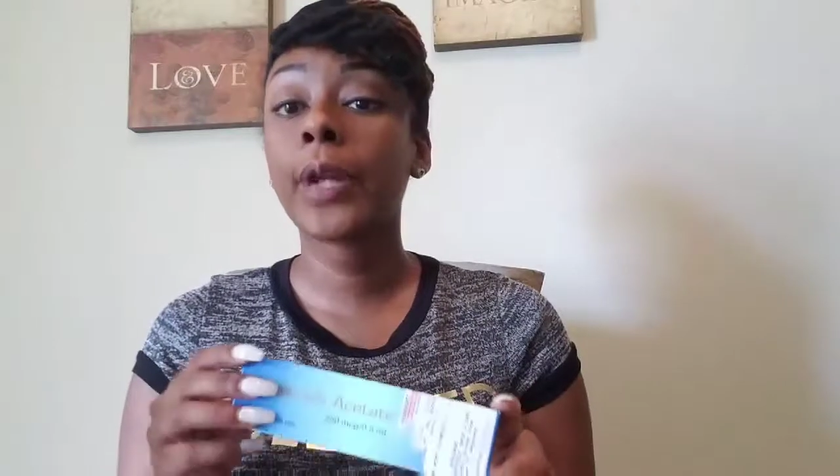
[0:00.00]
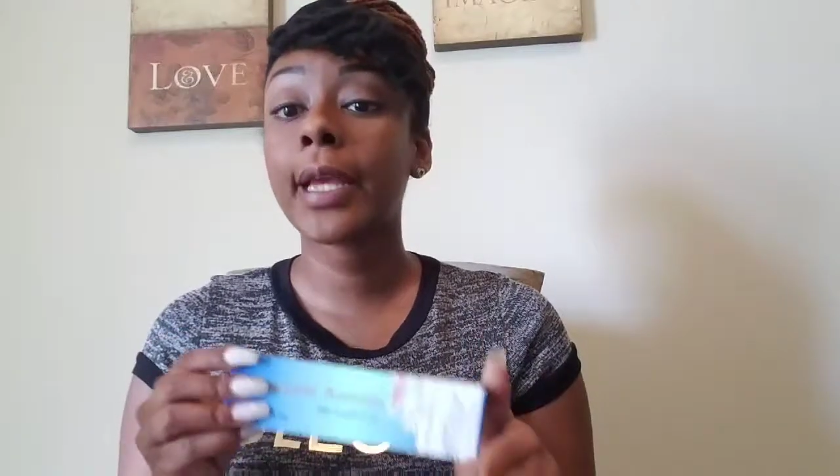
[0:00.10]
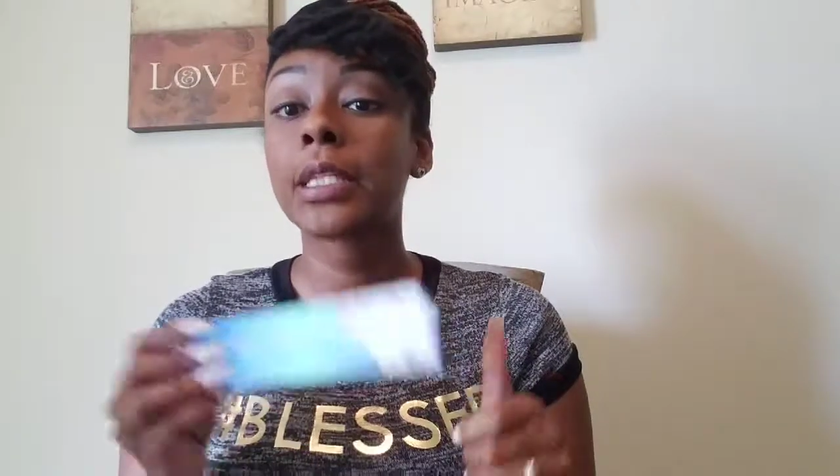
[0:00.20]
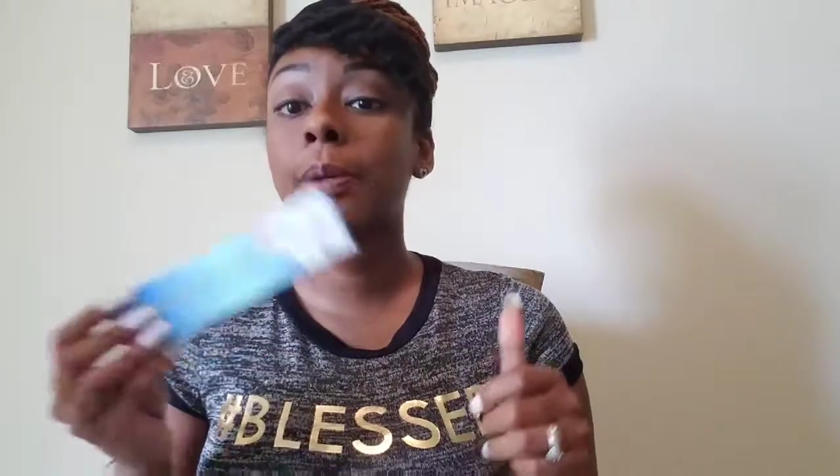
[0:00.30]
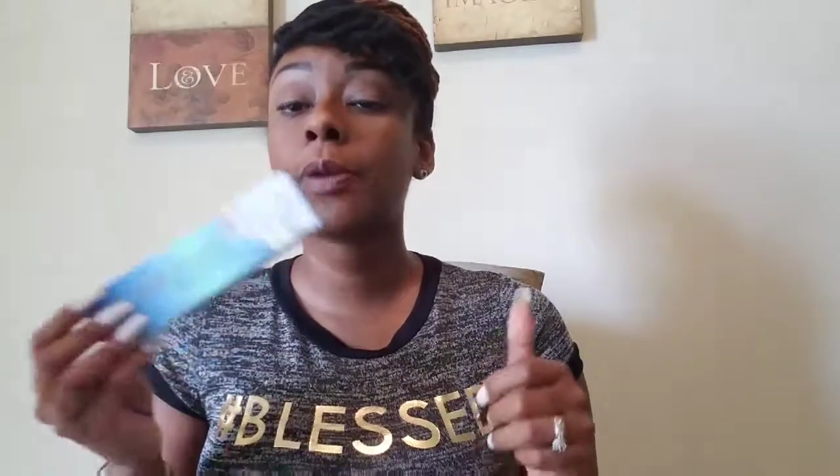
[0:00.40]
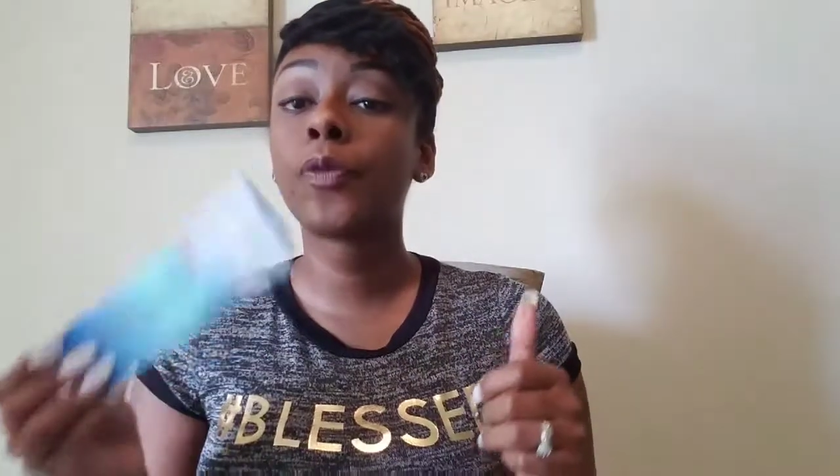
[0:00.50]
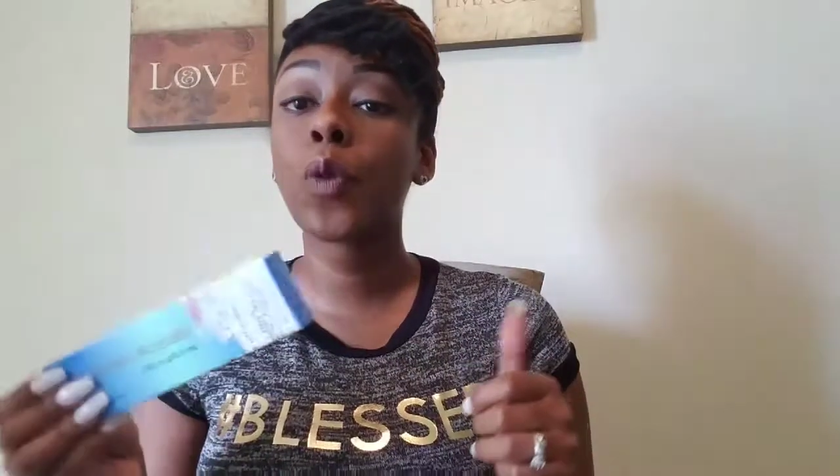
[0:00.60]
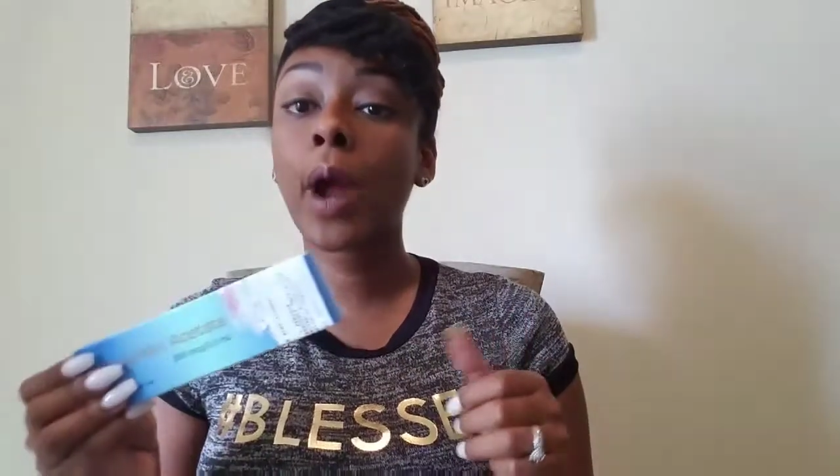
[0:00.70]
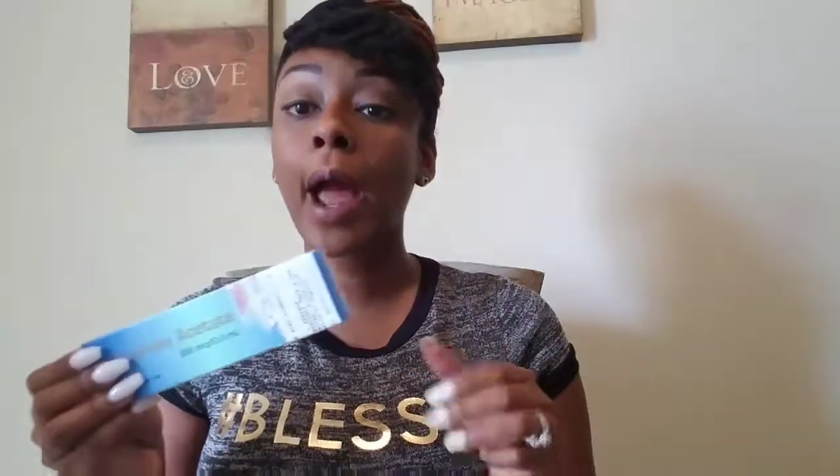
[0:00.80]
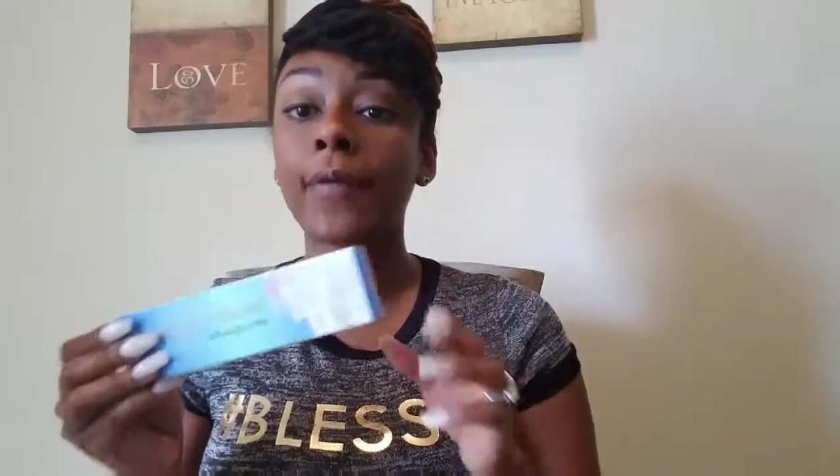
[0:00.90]
days
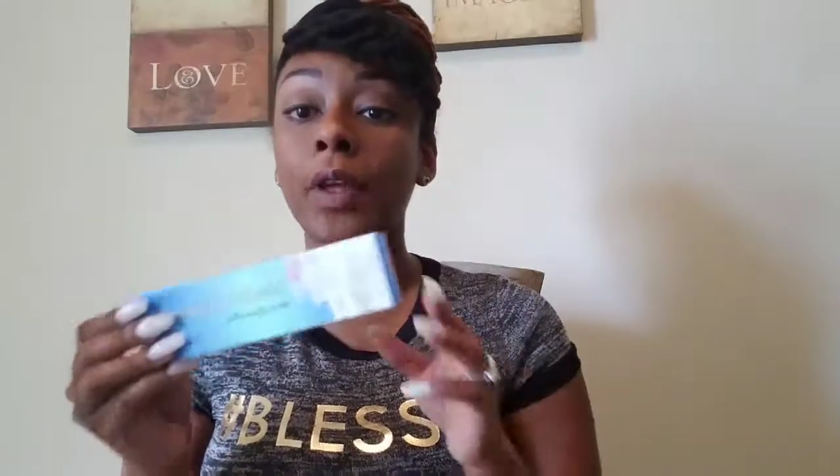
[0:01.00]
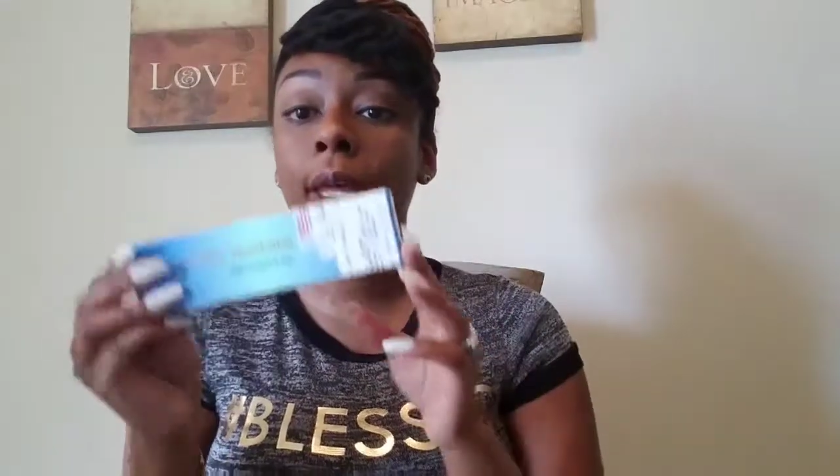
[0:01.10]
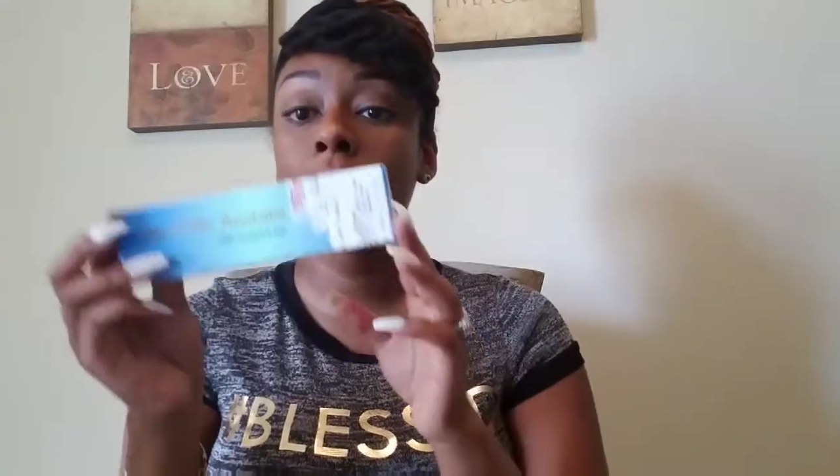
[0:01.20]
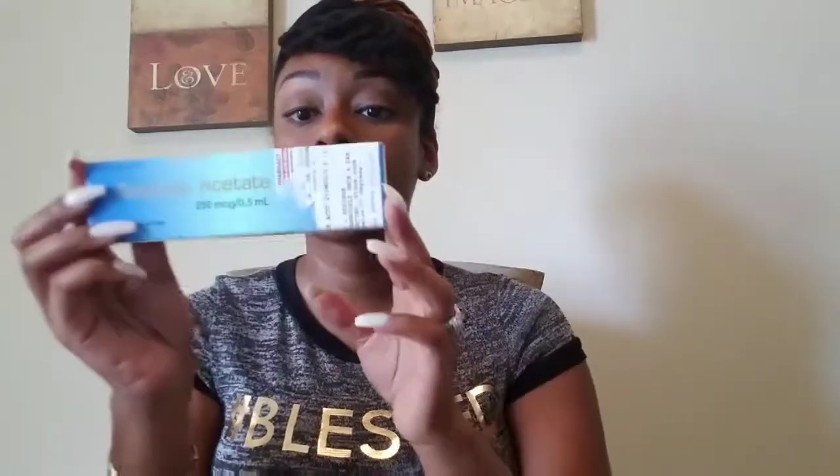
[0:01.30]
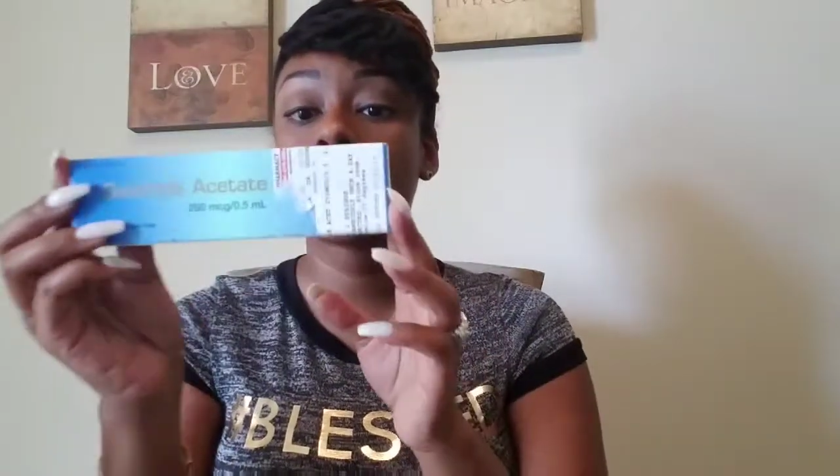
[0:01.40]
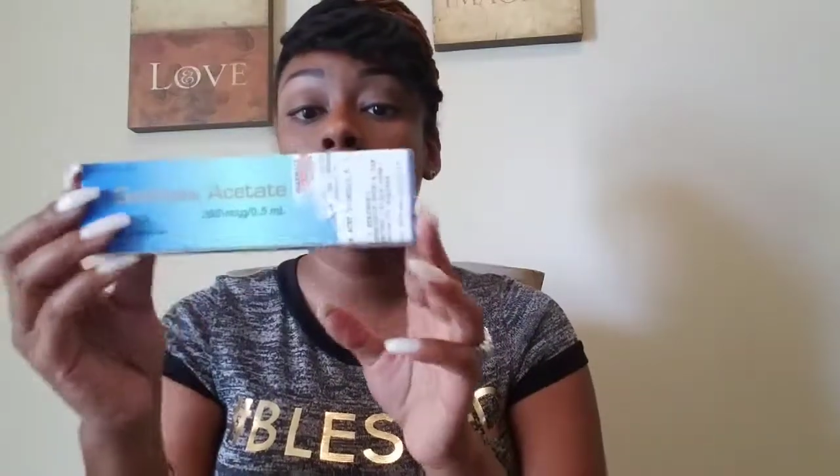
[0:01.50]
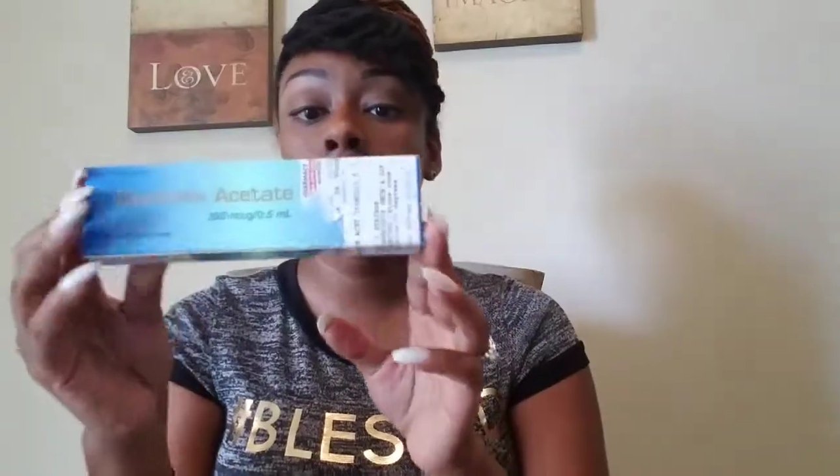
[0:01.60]
before ovulation,